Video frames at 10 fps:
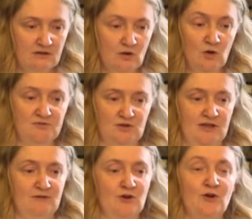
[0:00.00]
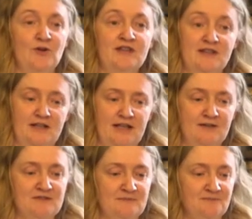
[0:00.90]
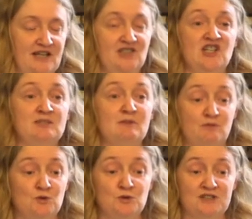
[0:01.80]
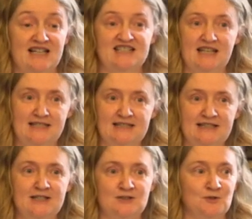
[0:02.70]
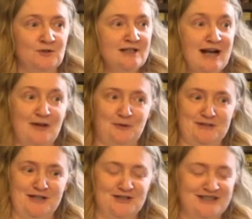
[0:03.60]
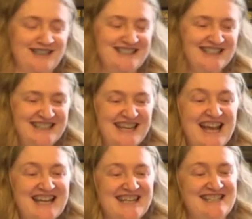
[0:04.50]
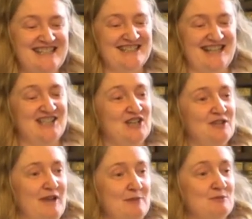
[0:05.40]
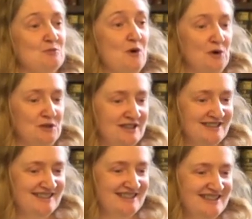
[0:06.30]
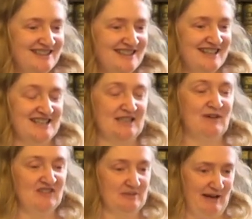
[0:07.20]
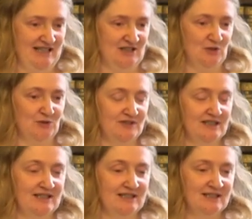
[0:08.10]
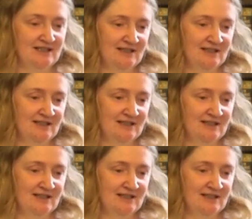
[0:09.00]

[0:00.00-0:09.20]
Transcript: Oh, sorry, I've got it on the left. I changed my photos last night, you see, so I thought it was another slide. You can see there's actually a revetment wall. It survives better on, the,